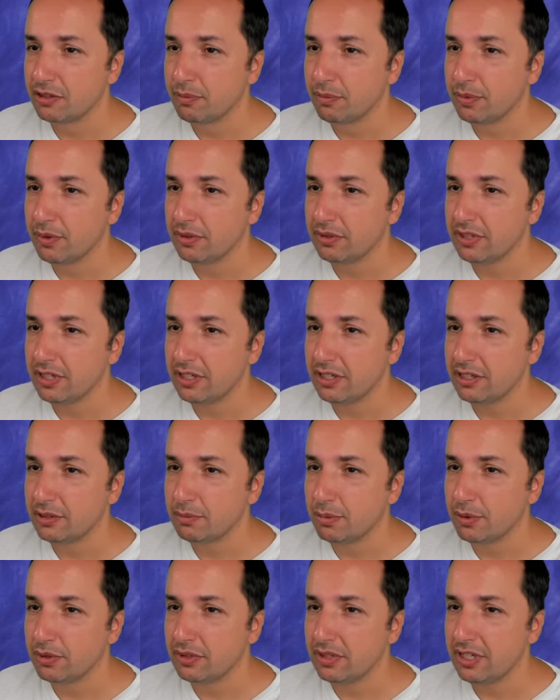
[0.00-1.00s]
Pawn takes,
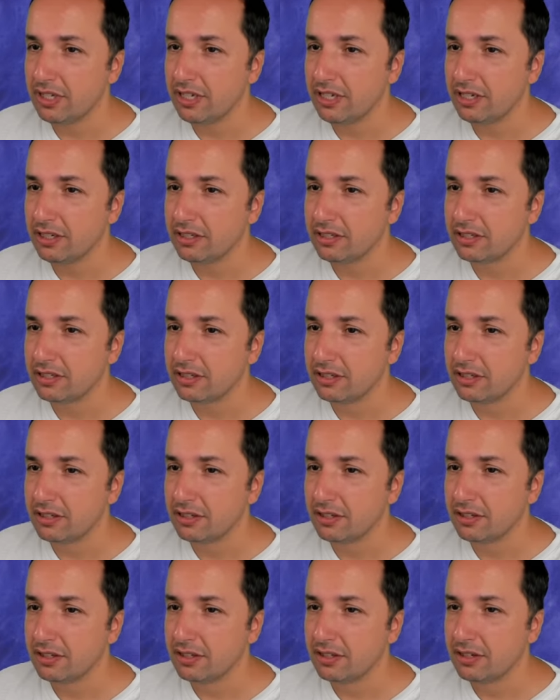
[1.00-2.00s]
pawn takes.
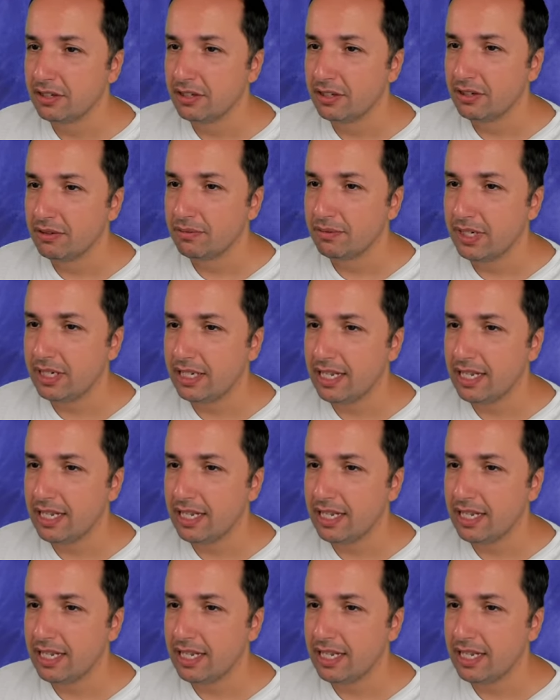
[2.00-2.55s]
But